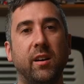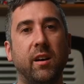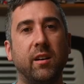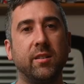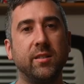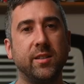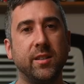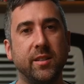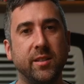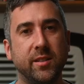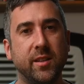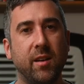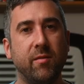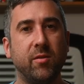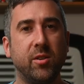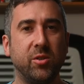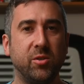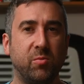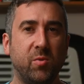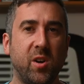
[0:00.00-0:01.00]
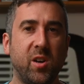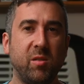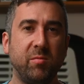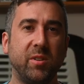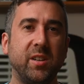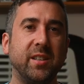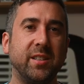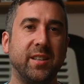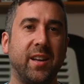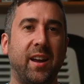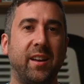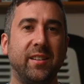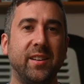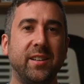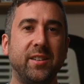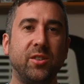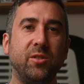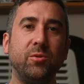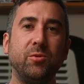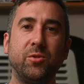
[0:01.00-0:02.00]
got a Z7 as well because I
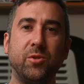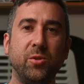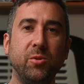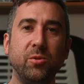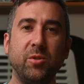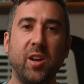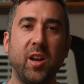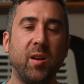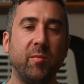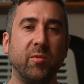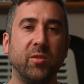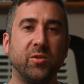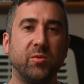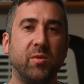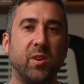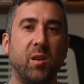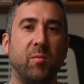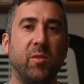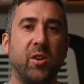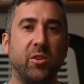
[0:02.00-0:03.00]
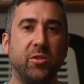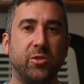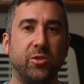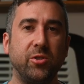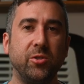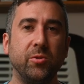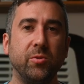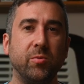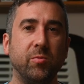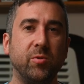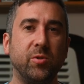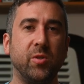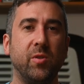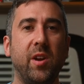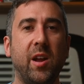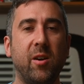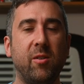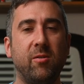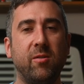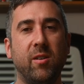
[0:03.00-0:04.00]
like to use two cameras when I'm on a shoot, so
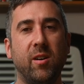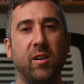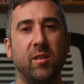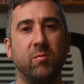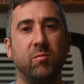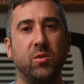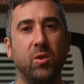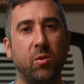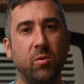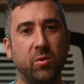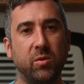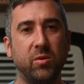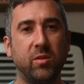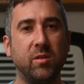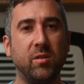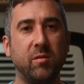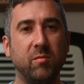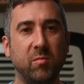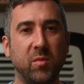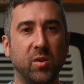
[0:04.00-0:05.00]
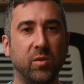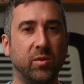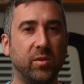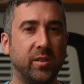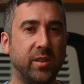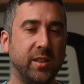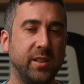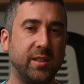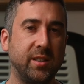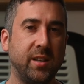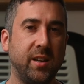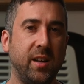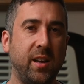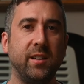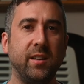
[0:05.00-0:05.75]
now I am totally mirrorless.